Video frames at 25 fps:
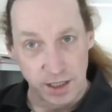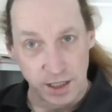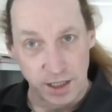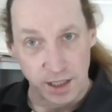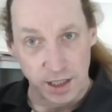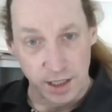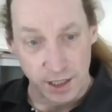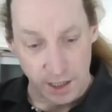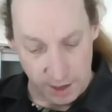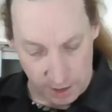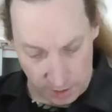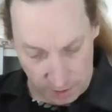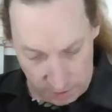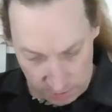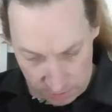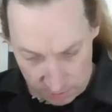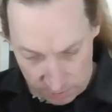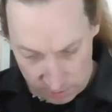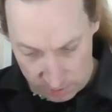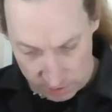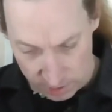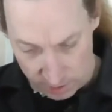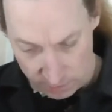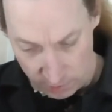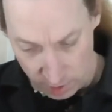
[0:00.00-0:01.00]

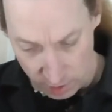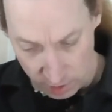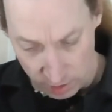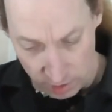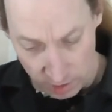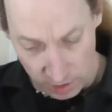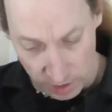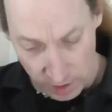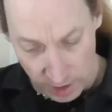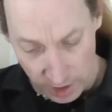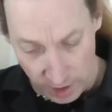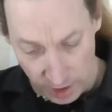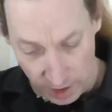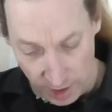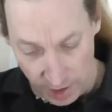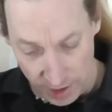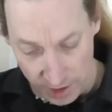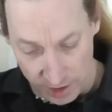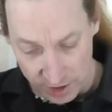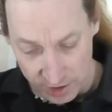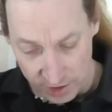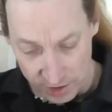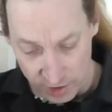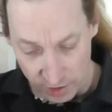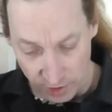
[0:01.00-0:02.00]
have a look.
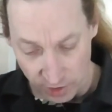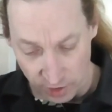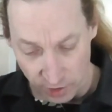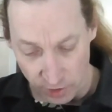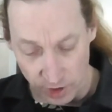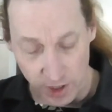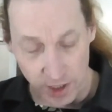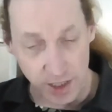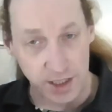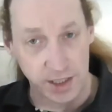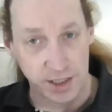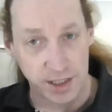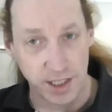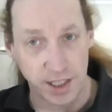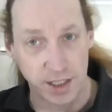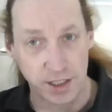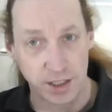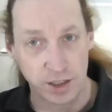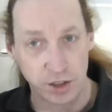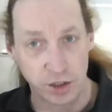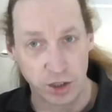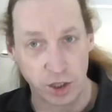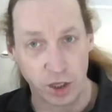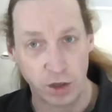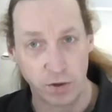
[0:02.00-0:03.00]

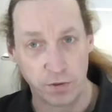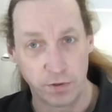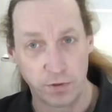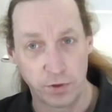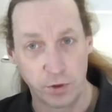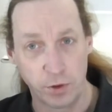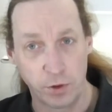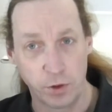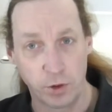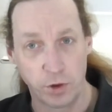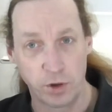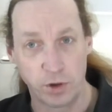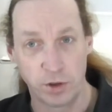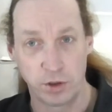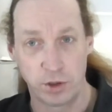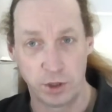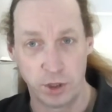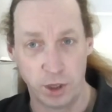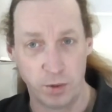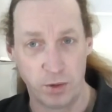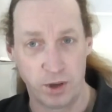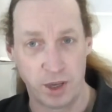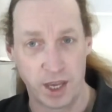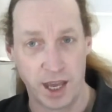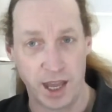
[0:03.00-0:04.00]

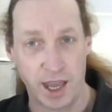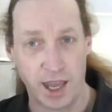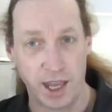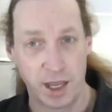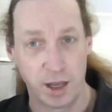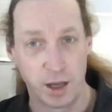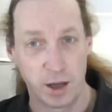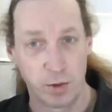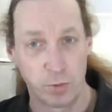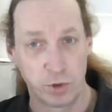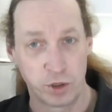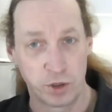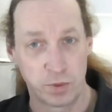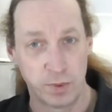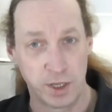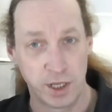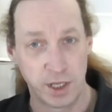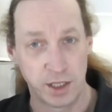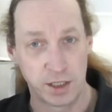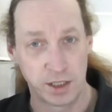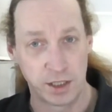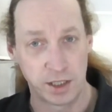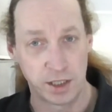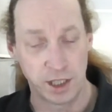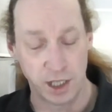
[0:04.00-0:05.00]
S3624 UK, which
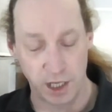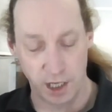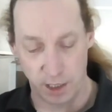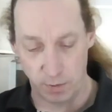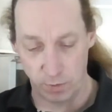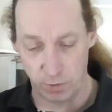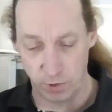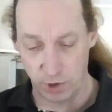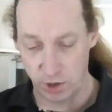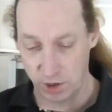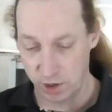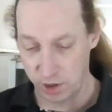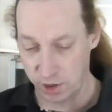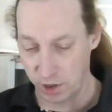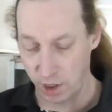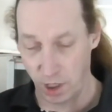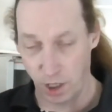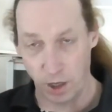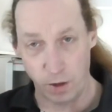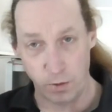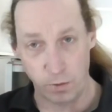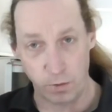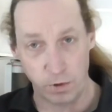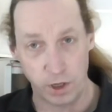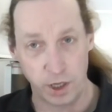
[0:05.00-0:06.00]
means it was
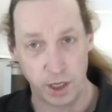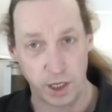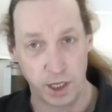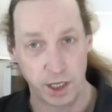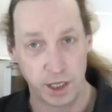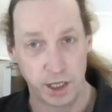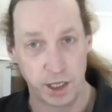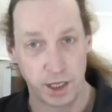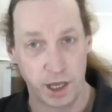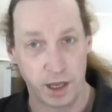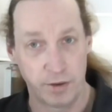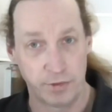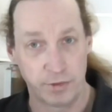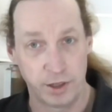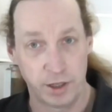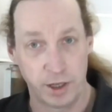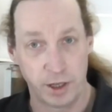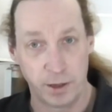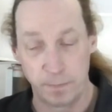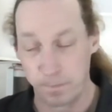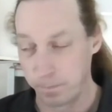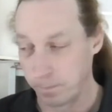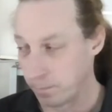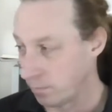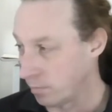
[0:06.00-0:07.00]
only ever
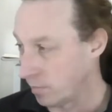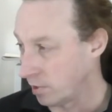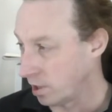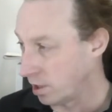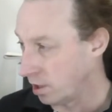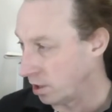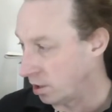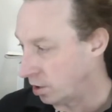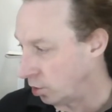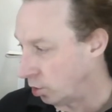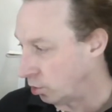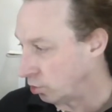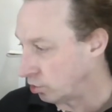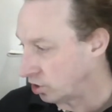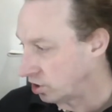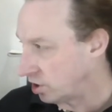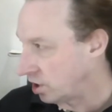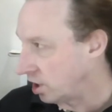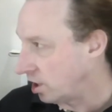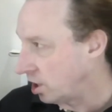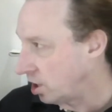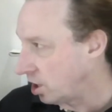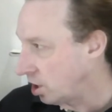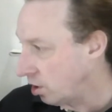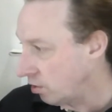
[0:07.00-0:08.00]
launched
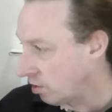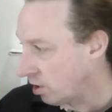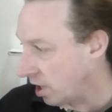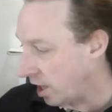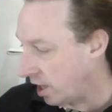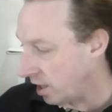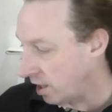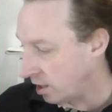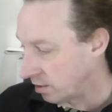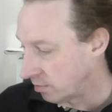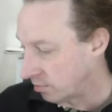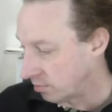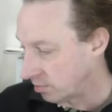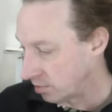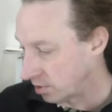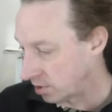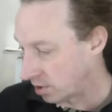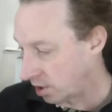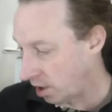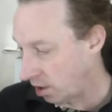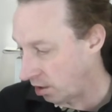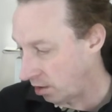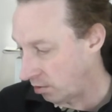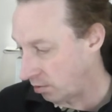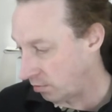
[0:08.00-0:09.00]
in the UK,
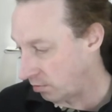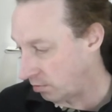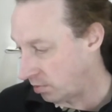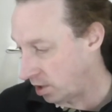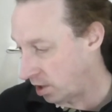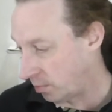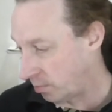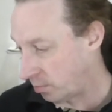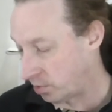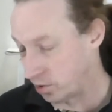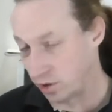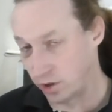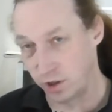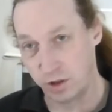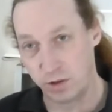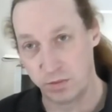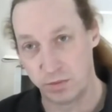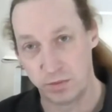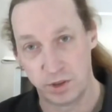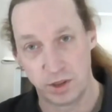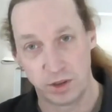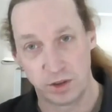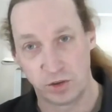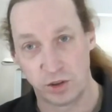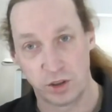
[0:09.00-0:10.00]
so I presume
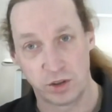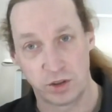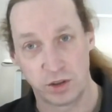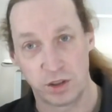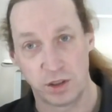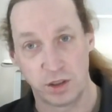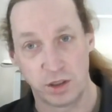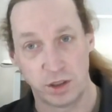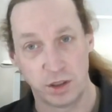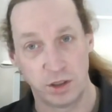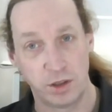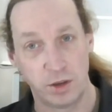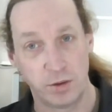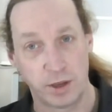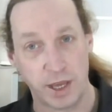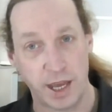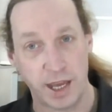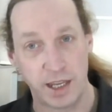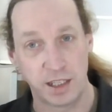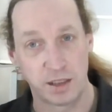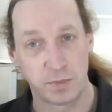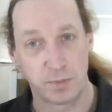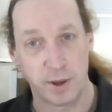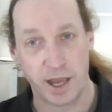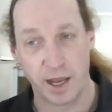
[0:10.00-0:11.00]
it's just a
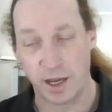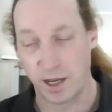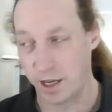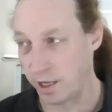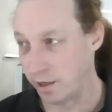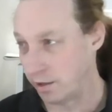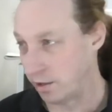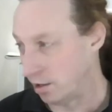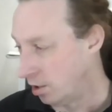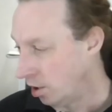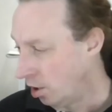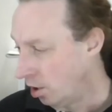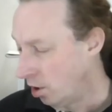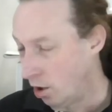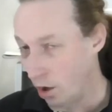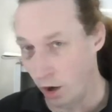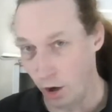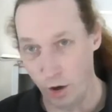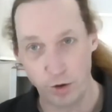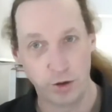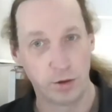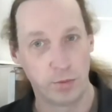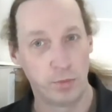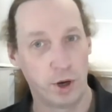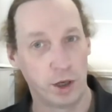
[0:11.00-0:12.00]
UK spec, and
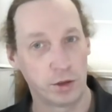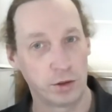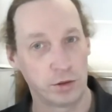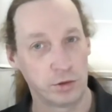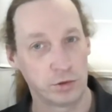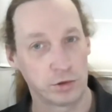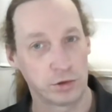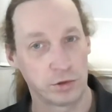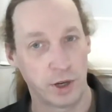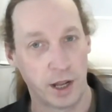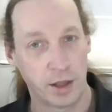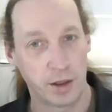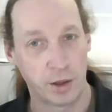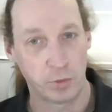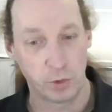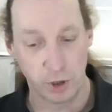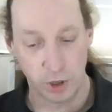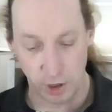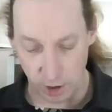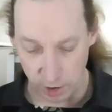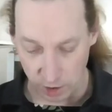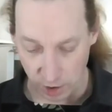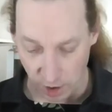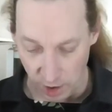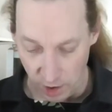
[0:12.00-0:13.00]
other models around the
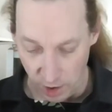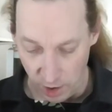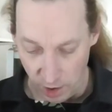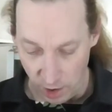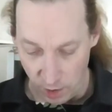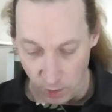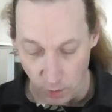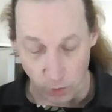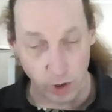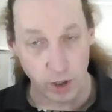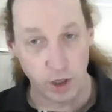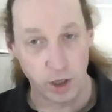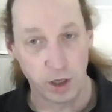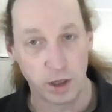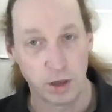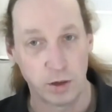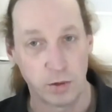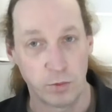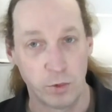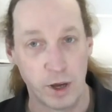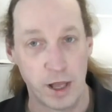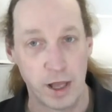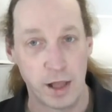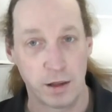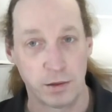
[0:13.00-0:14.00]
world were,
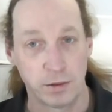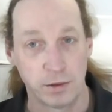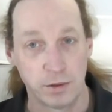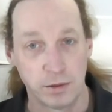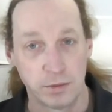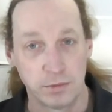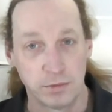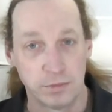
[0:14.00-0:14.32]
well,